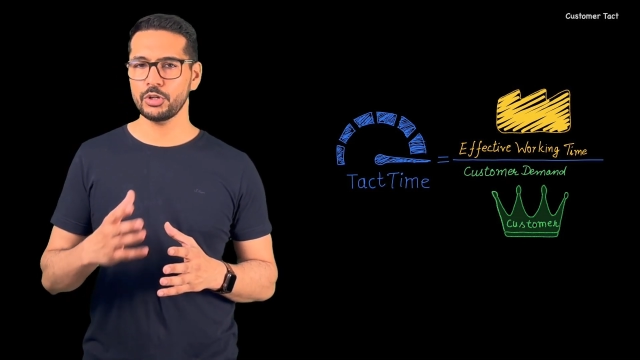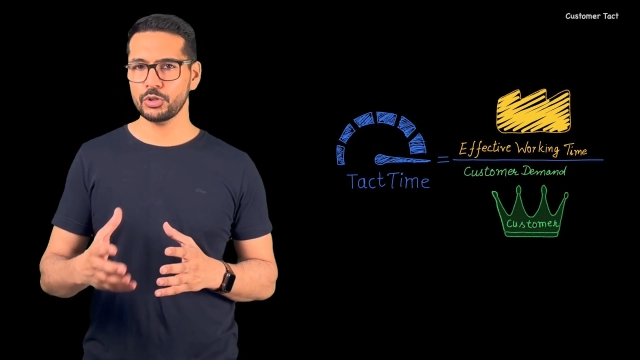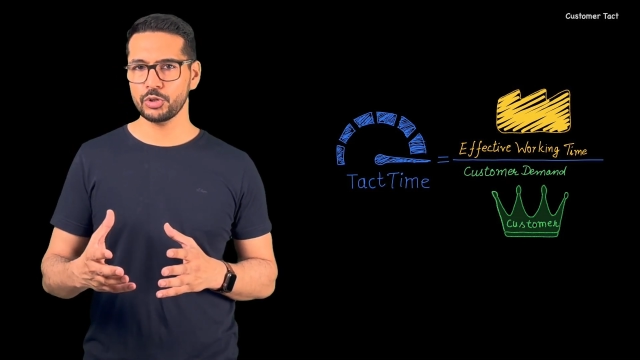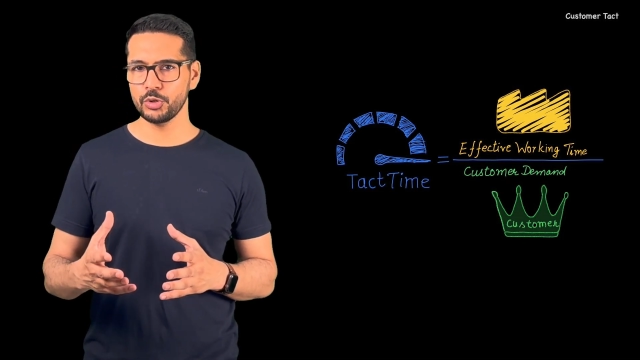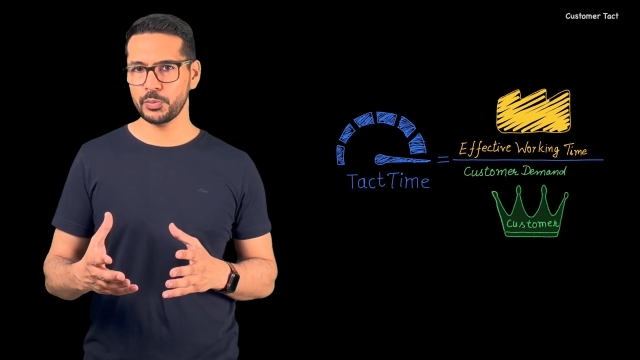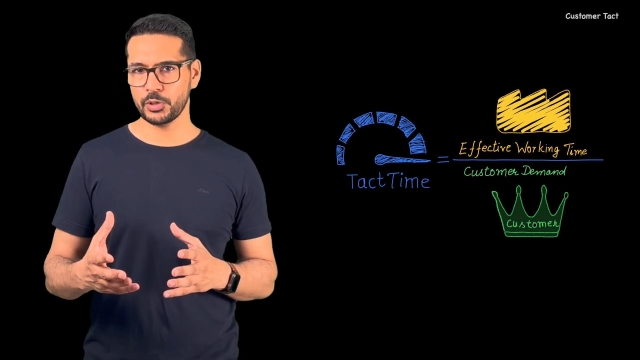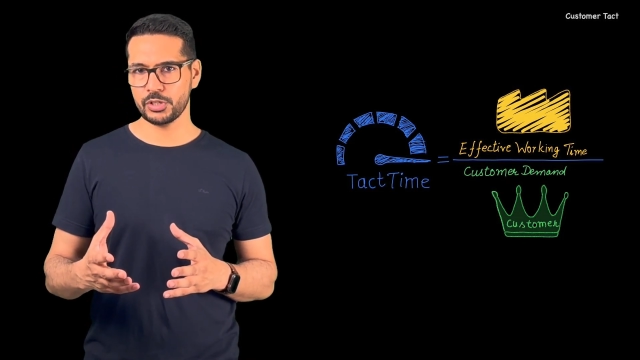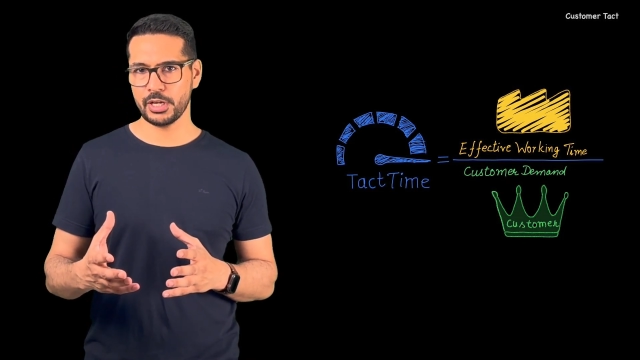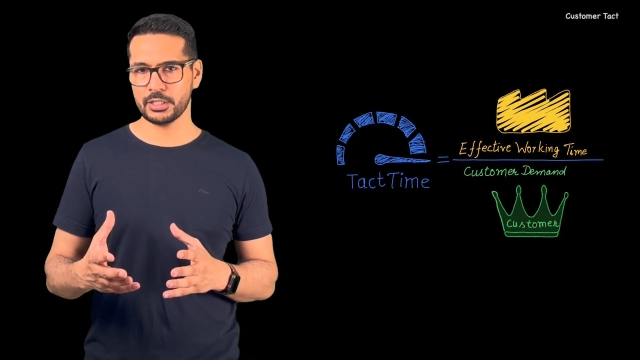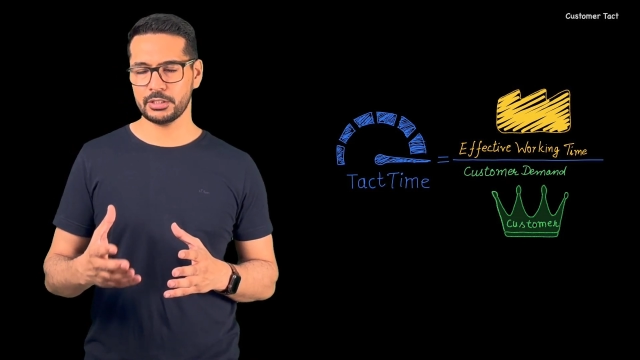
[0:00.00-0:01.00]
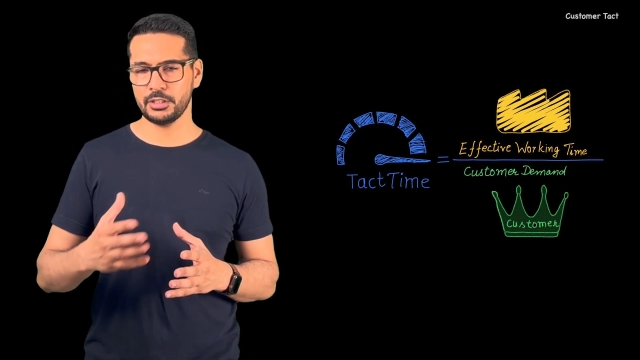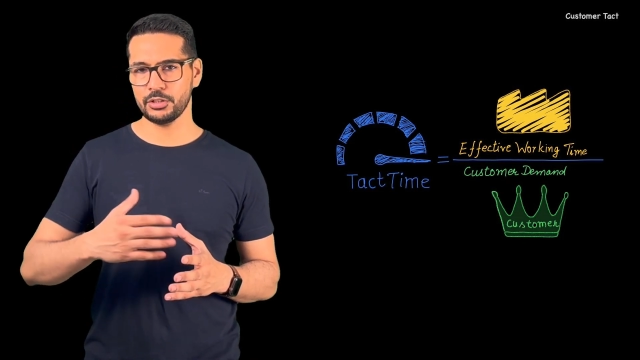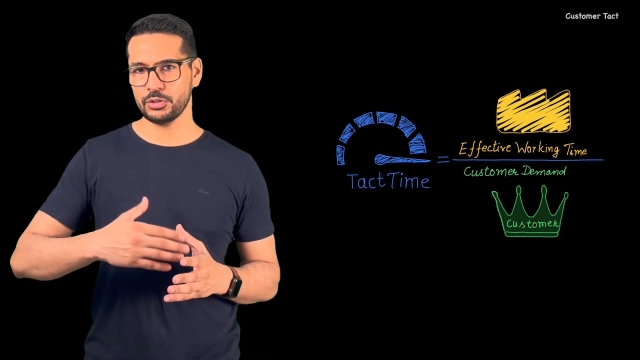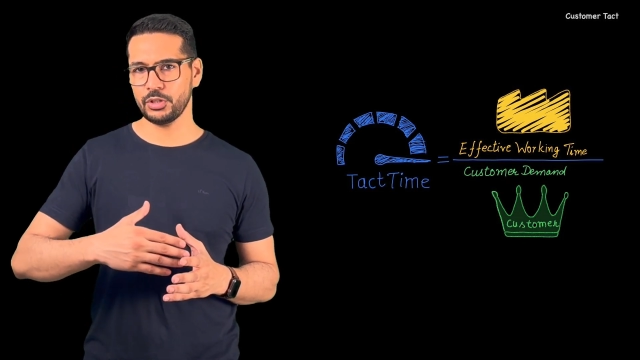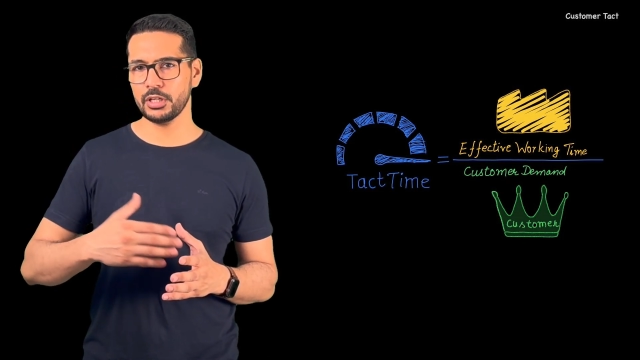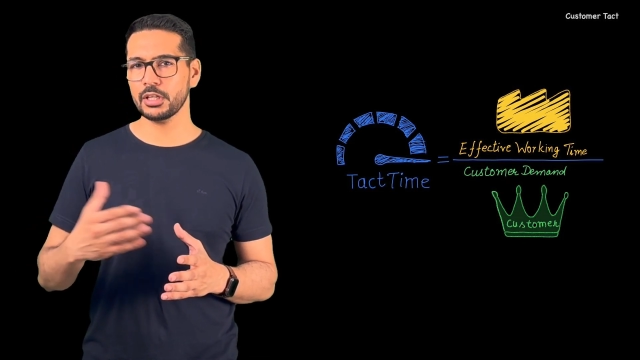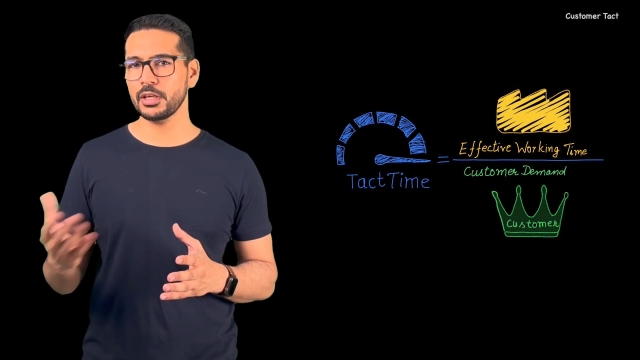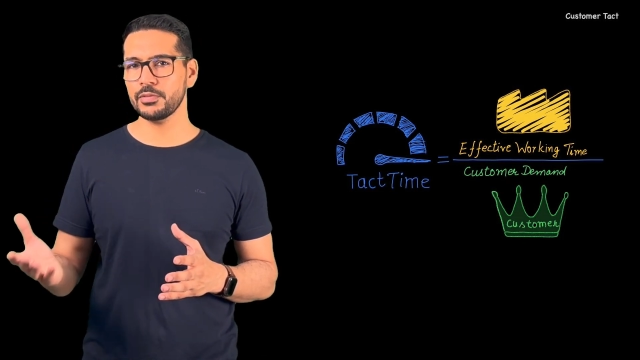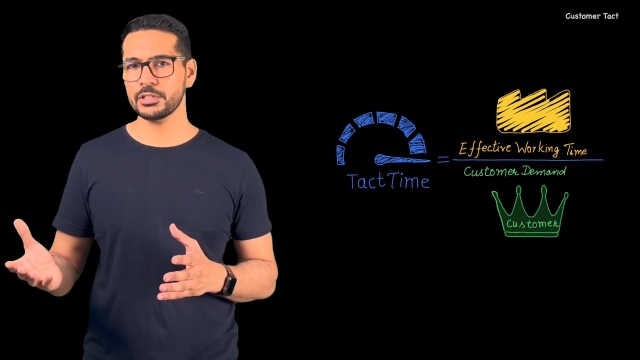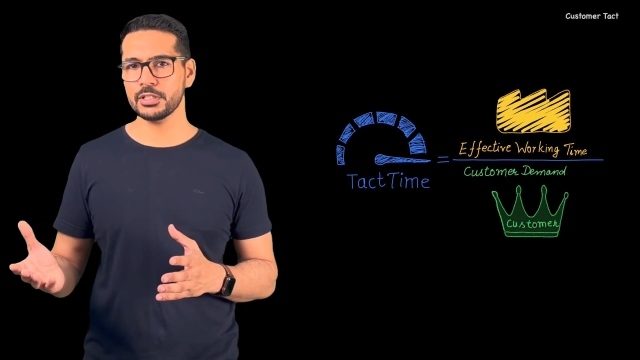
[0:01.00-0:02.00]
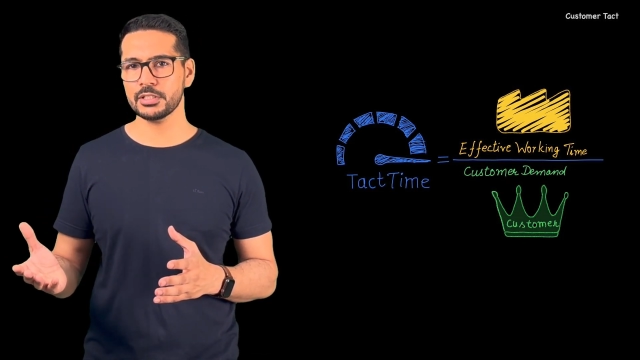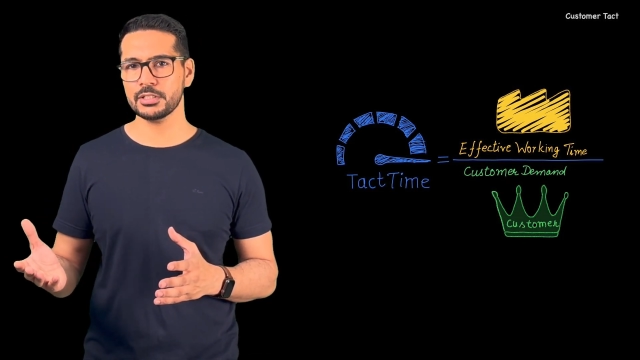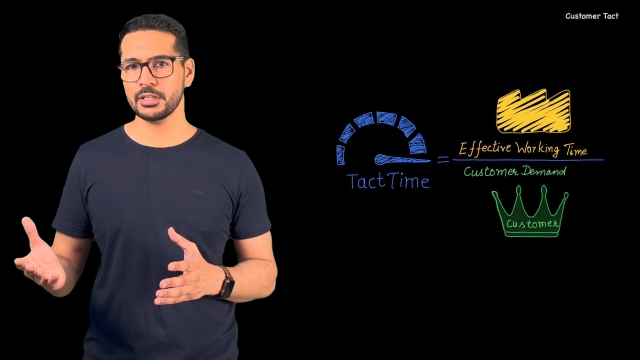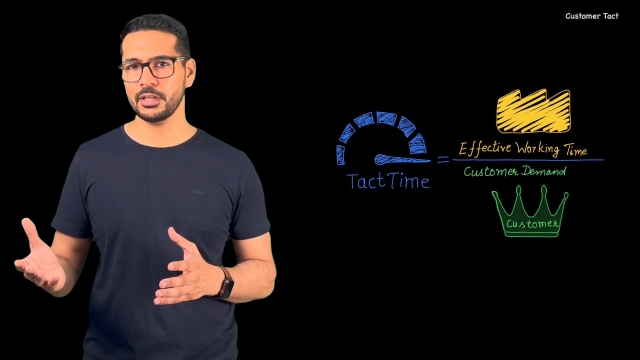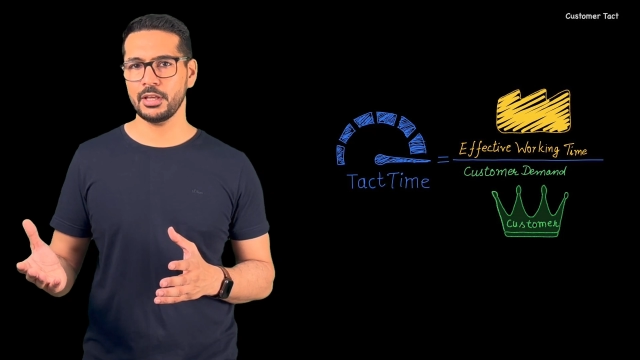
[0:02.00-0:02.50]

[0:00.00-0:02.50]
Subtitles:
2 projects. So it gives us